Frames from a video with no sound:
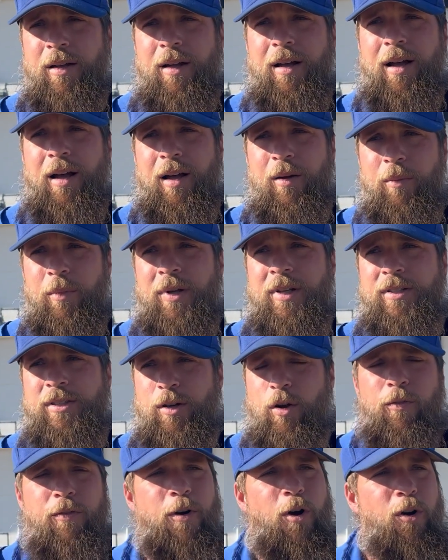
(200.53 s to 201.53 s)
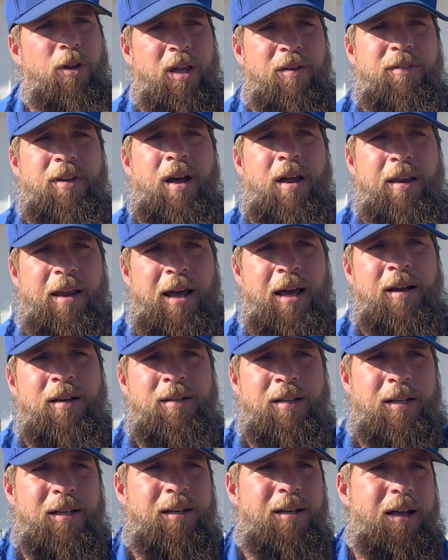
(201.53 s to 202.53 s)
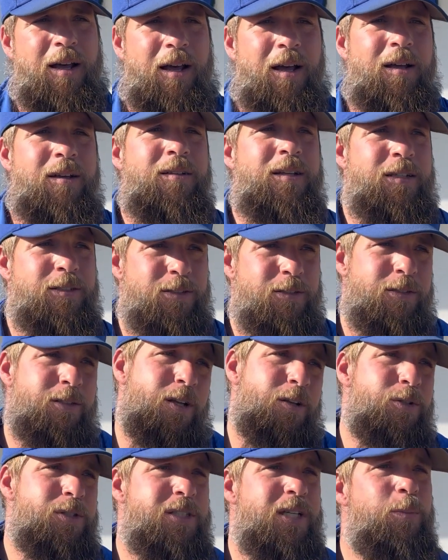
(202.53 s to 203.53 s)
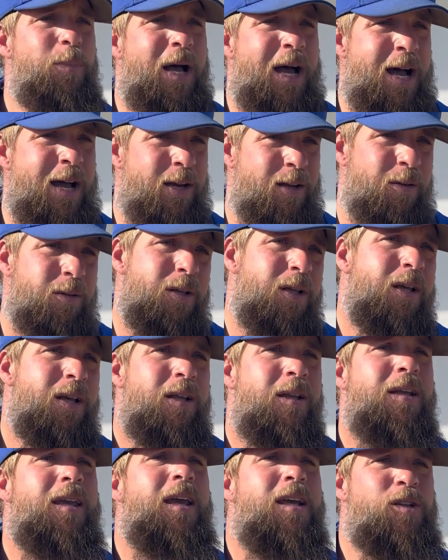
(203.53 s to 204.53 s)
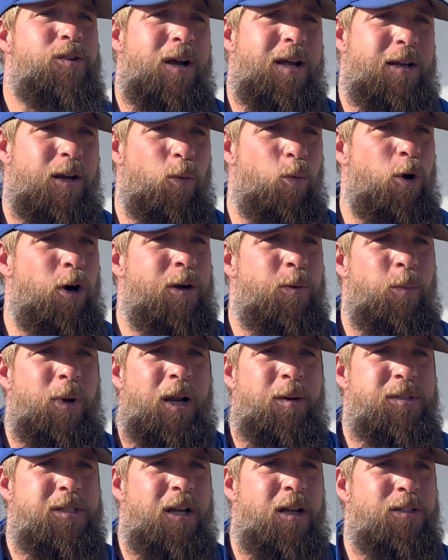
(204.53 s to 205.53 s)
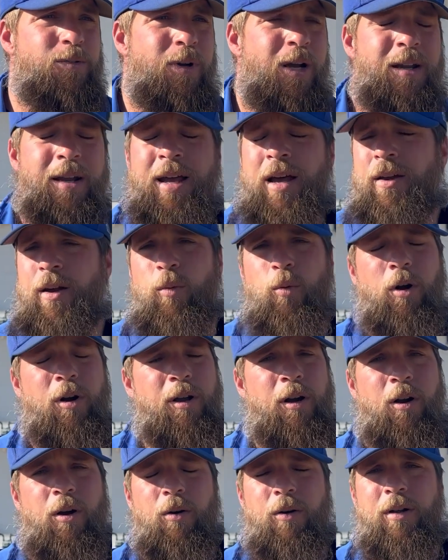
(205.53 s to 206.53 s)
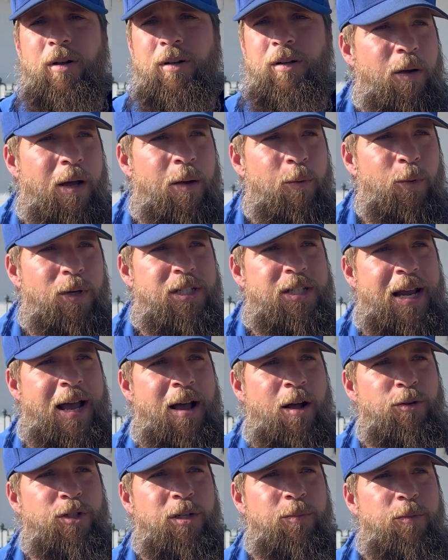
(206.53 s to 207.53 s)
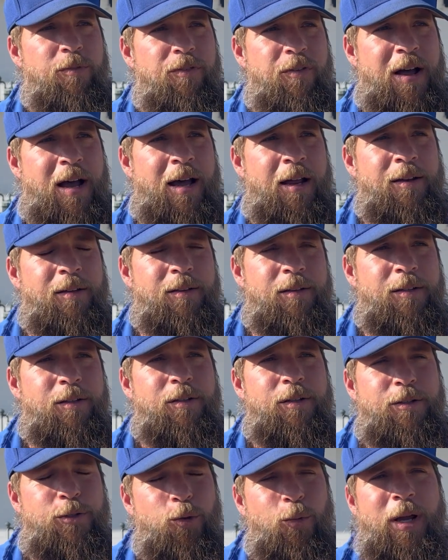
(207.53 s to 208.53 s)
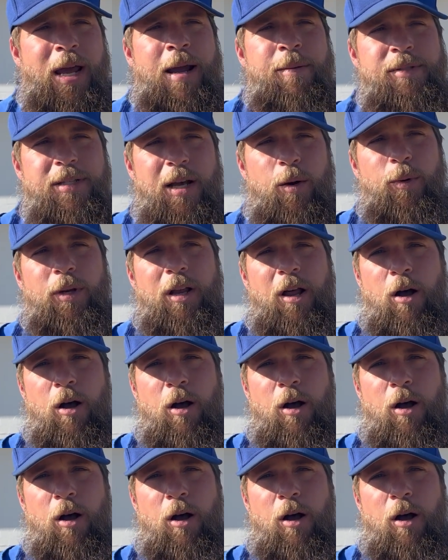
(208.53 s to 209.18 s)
And so far, they've done that. And as you know, you see behind them, the kids are out there working by themselves right now, and they're working hard. We challenged them to find the two games that we